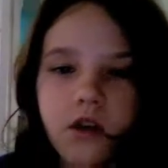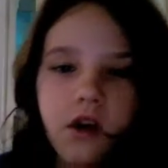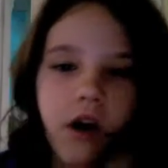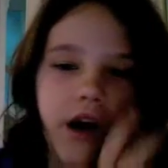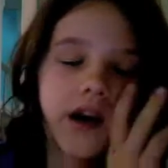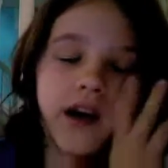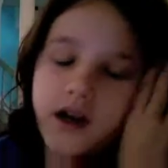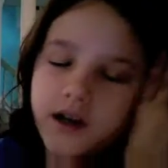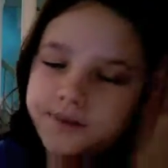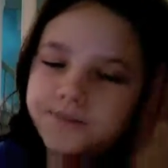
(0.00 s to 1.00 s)
Alright,
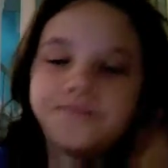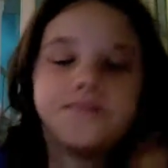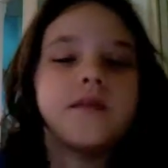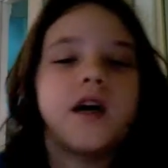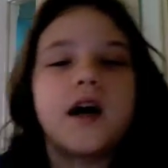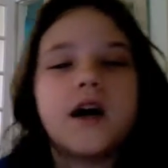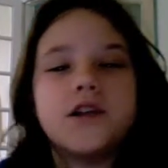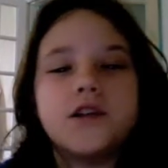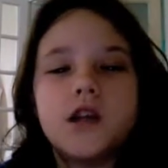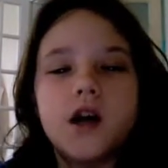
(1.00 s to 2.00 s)
um, hey
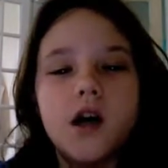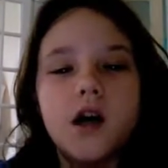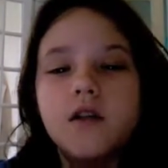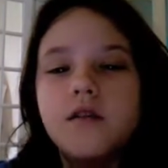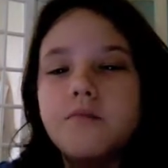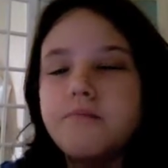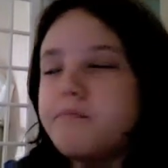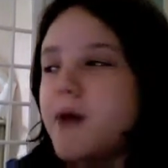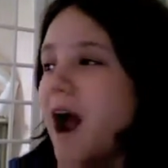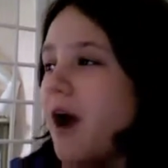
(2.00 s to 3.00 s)
guys, uh, the
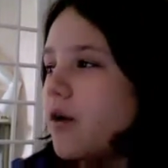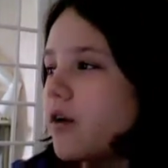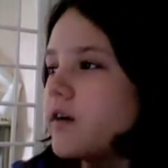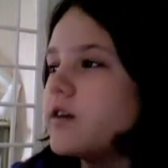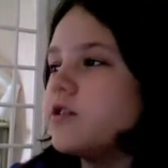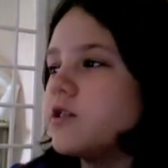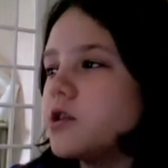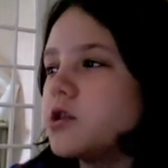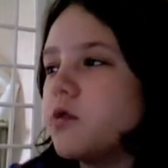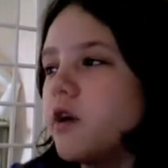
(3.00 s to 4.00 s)
power
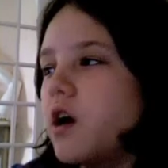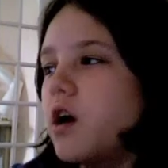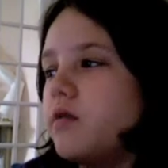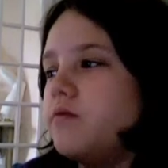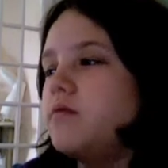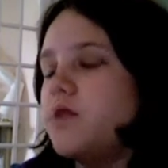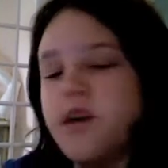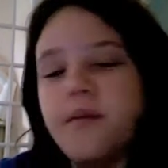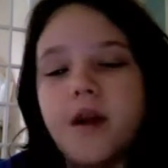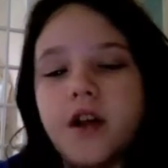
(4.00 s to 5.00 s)
just went on
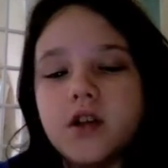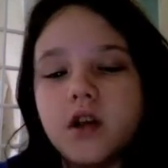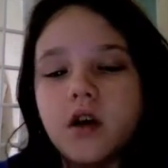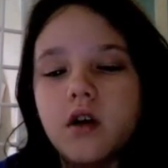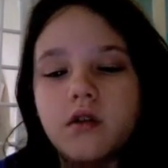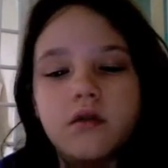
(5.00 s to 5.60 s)
10 minutes ago,